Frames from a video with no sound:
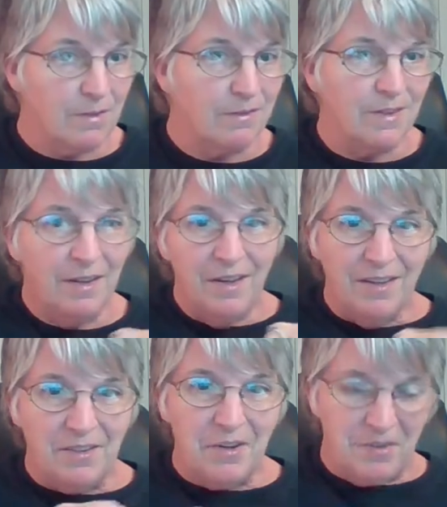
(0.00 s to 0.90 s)
and,
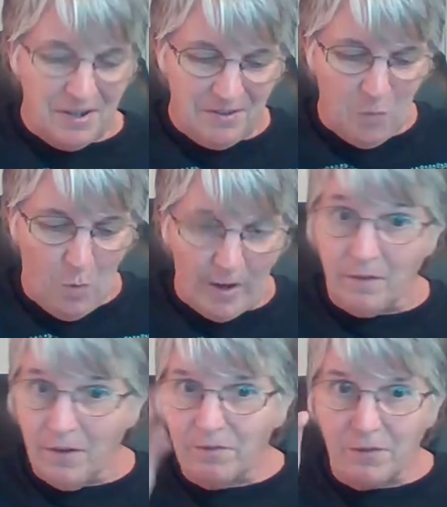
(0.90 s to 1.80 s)
you know, getting white
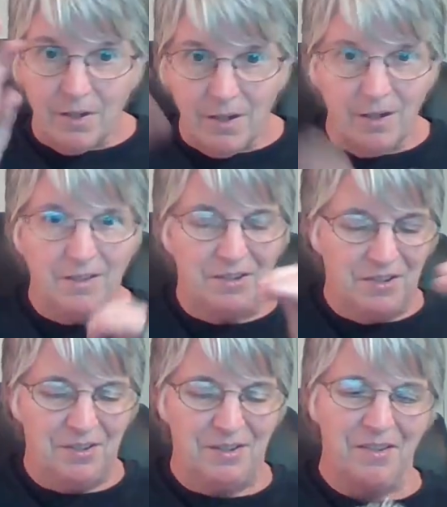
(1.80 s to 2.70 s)
glove cleaning
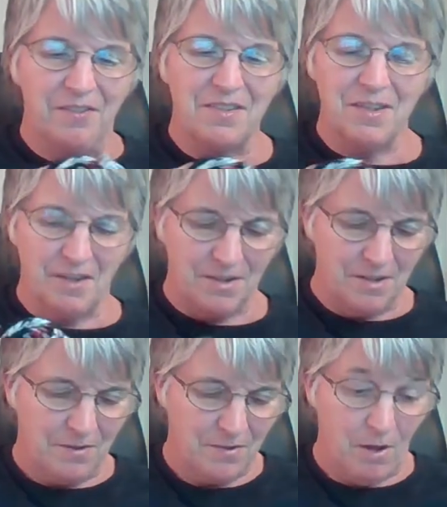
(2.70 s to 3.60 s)
done and all this kind of
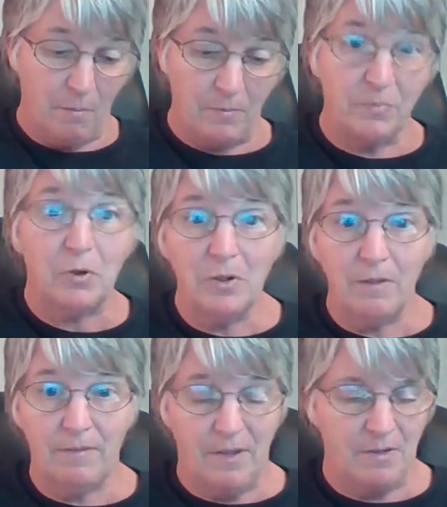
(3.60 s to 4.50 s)
stuff. So I'm good at
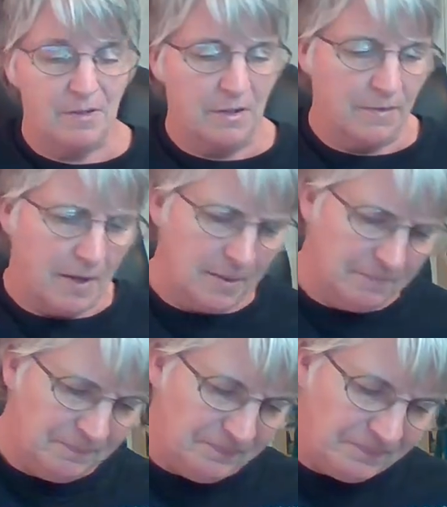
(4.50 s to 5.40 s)
things like that.
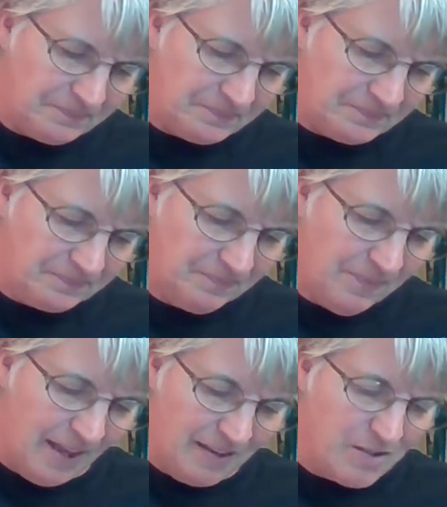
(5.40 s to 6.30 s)

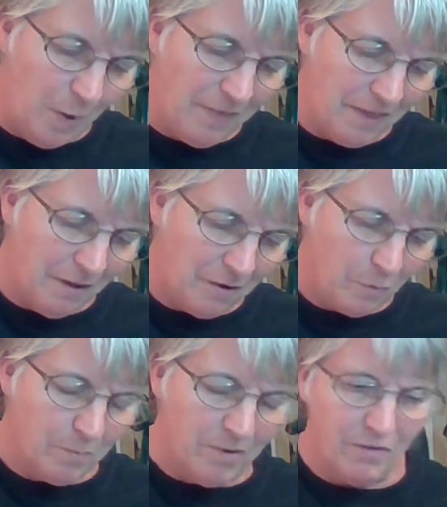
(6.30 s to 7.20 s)
And that's why they thought it
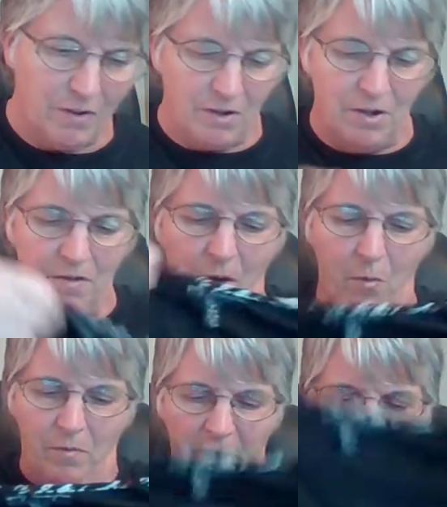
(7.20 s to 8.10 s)
would be fun to do that
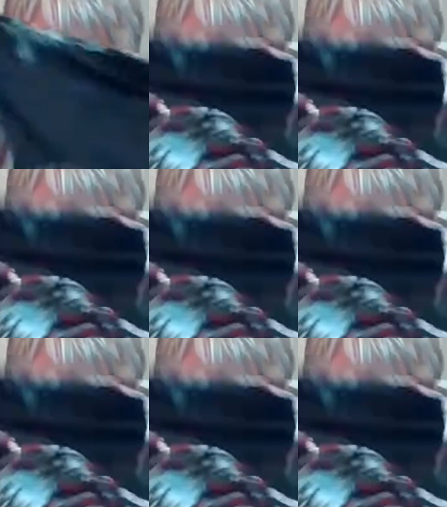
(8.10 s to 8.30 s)
with me.